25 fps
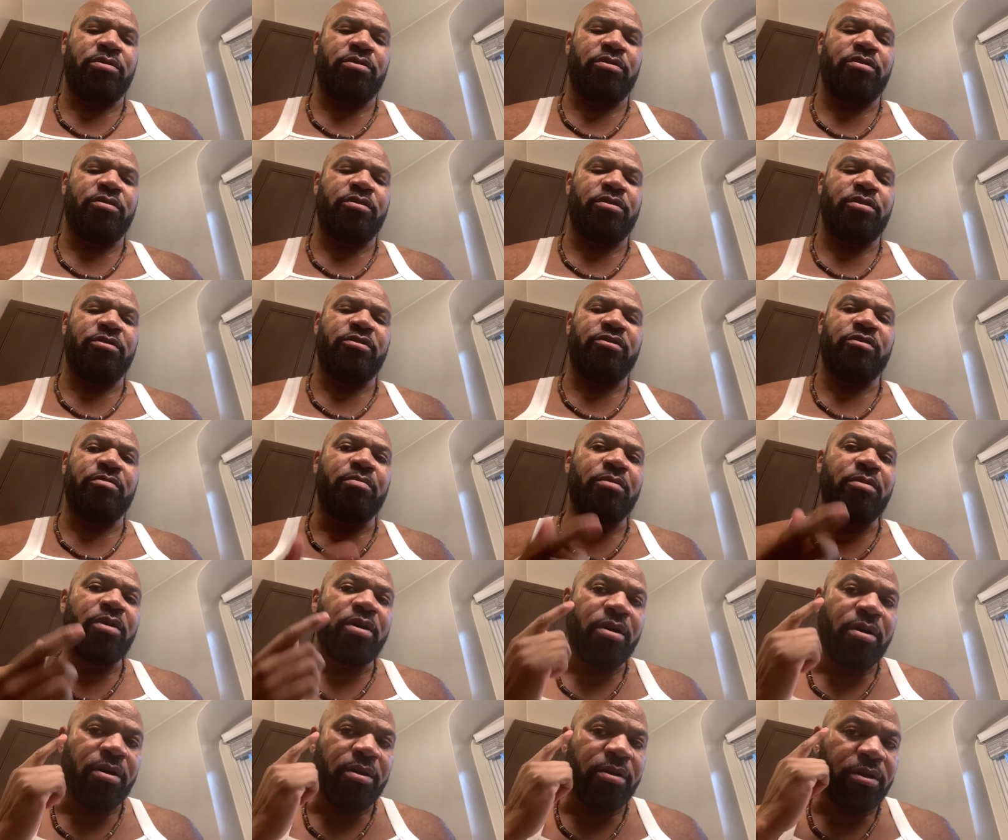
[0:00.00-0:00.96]
just a
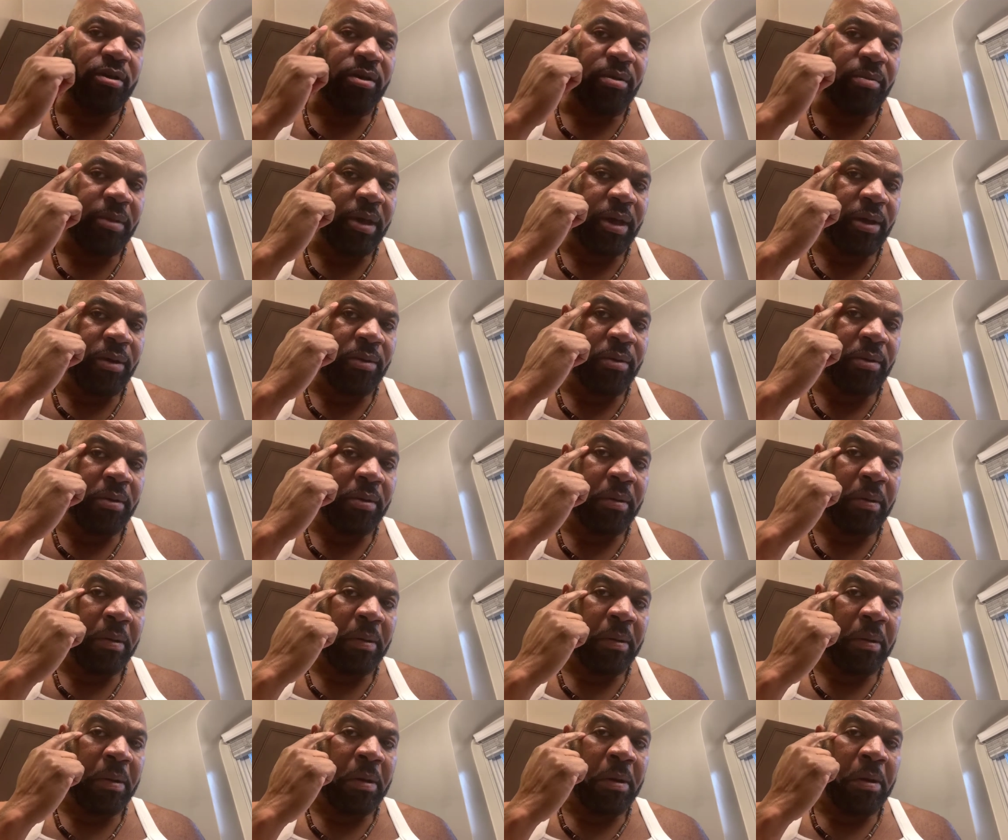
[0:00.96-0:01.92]
small little amount.
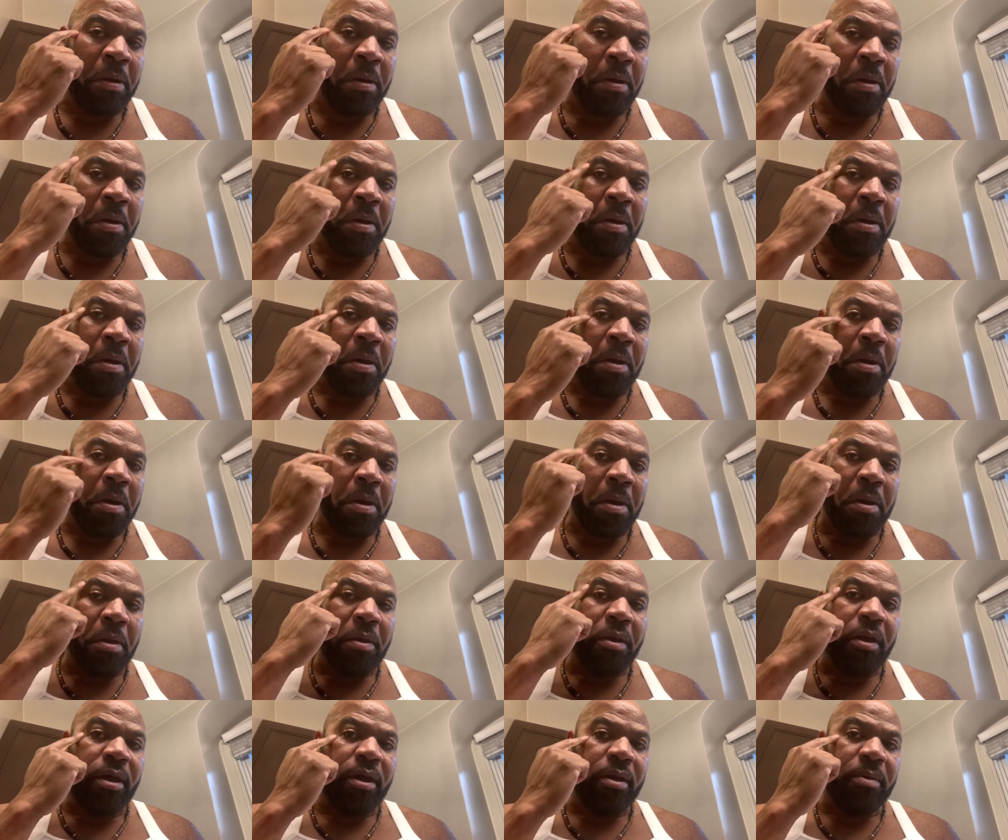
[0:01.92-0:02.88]

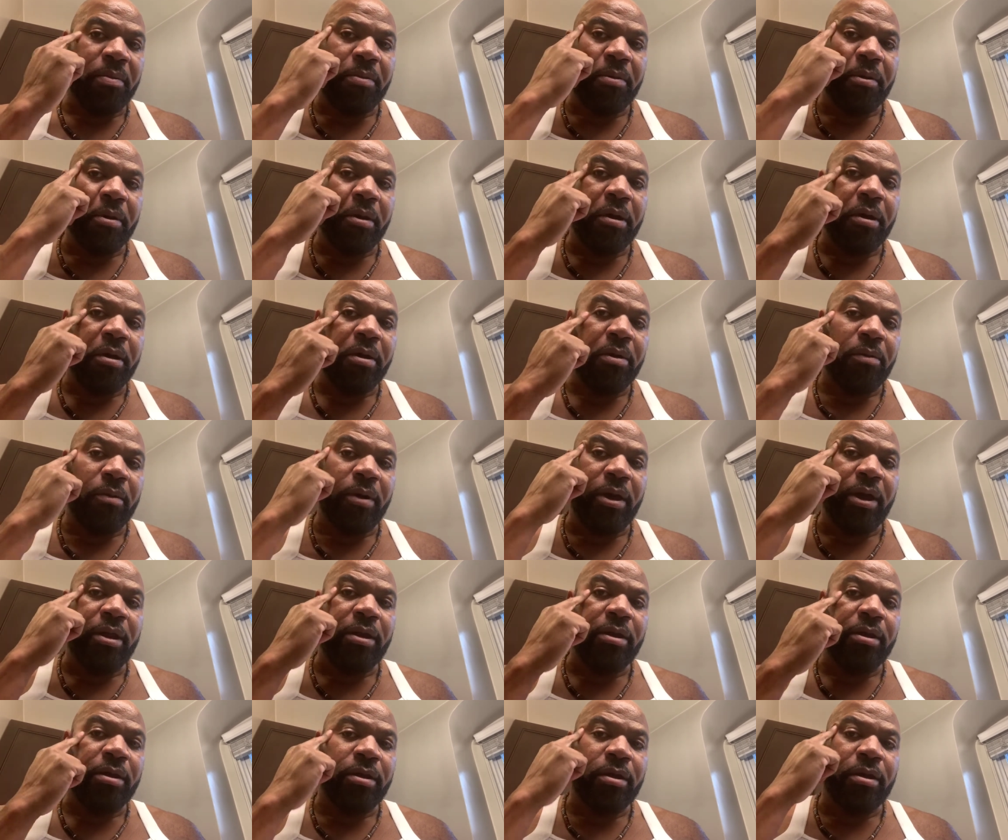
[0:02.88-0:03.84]
I put
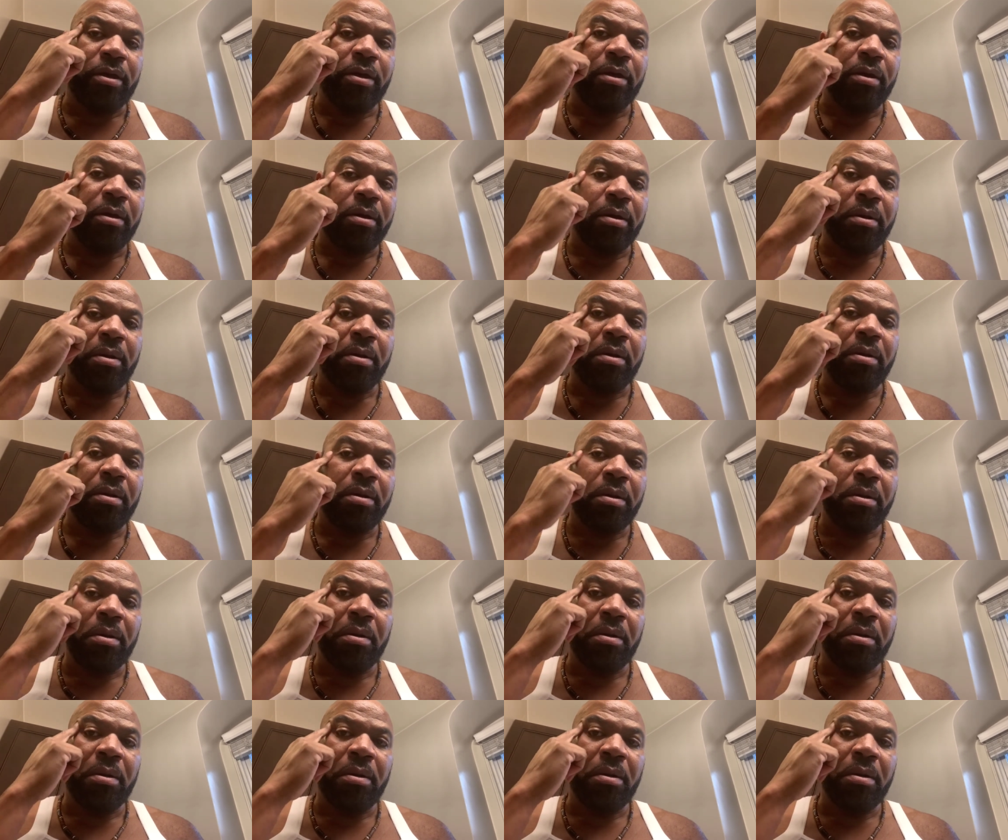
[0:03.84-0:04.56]
right in there.